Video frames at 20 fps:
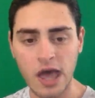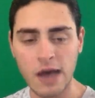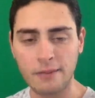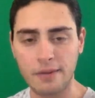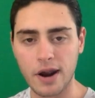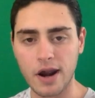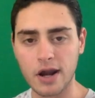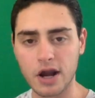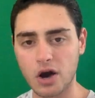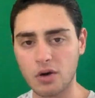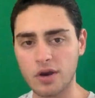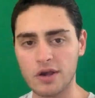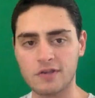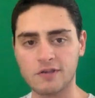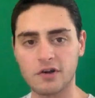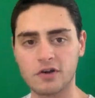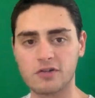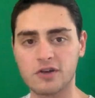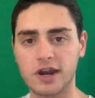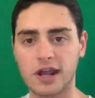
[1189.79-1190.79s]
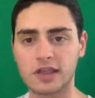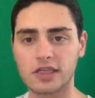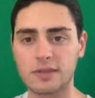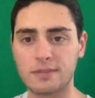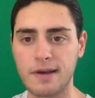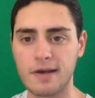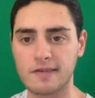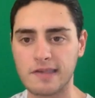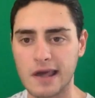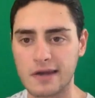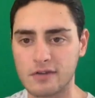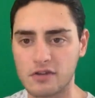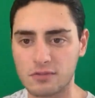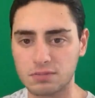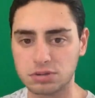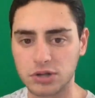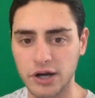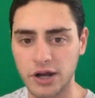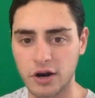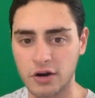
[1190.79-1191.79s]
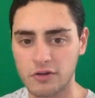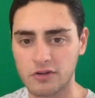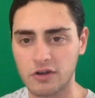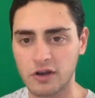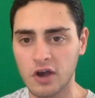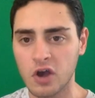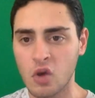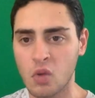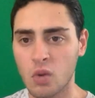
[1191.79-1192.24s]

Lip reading: But I know Izzo's going to get the best out of his players.